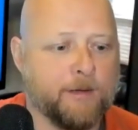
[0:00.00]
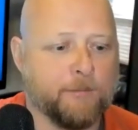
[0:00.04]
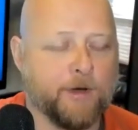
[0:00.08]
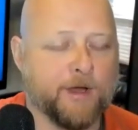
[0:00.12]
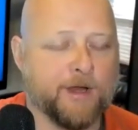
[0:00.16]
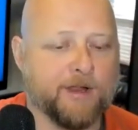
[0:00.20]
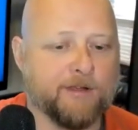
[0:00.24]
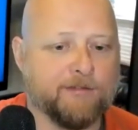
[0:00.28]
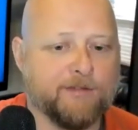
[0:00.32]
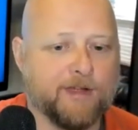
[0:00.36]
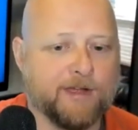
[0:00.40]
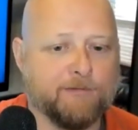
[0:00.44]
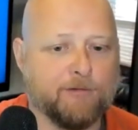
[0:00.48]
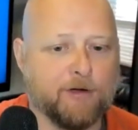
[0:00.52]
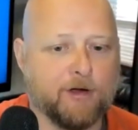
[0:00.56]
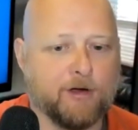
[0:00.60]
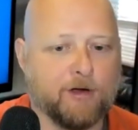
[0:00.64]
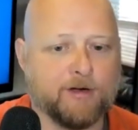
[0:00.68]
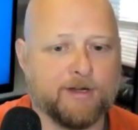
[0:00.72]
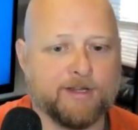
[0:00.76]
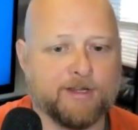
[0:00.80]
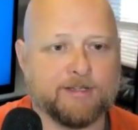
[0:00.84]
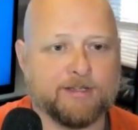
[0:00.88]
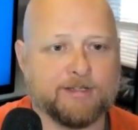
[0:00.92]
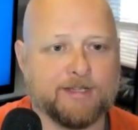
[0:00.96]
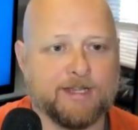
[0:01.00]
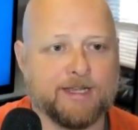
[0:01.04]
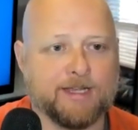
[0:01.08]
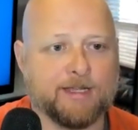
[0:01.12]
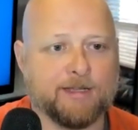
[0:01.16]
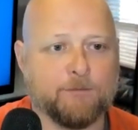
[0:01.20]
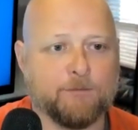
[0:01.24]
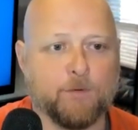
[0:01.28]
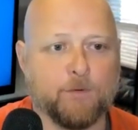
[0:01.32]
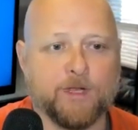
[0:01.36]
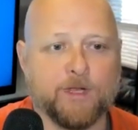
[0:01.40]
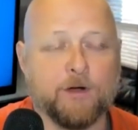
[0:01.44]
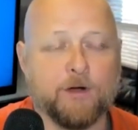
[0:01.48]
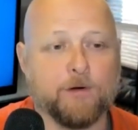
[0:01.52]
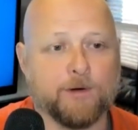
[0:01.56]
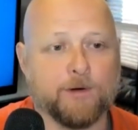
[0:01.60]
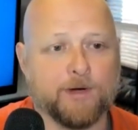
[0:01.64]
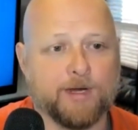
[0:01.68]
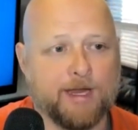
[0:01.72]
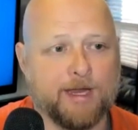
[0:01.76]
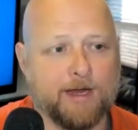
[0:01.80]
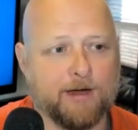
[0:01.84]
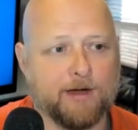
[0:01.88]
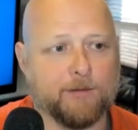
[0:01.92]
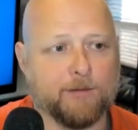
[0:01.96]
But if they've already said, we don't
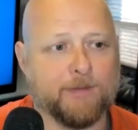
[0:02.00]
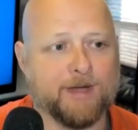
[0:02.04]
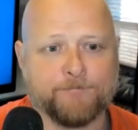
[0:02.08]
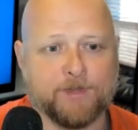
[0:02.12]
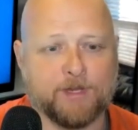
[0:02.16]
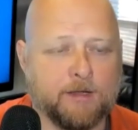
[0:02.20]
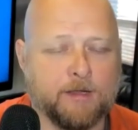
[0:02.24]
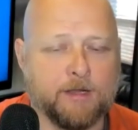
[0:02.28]
care,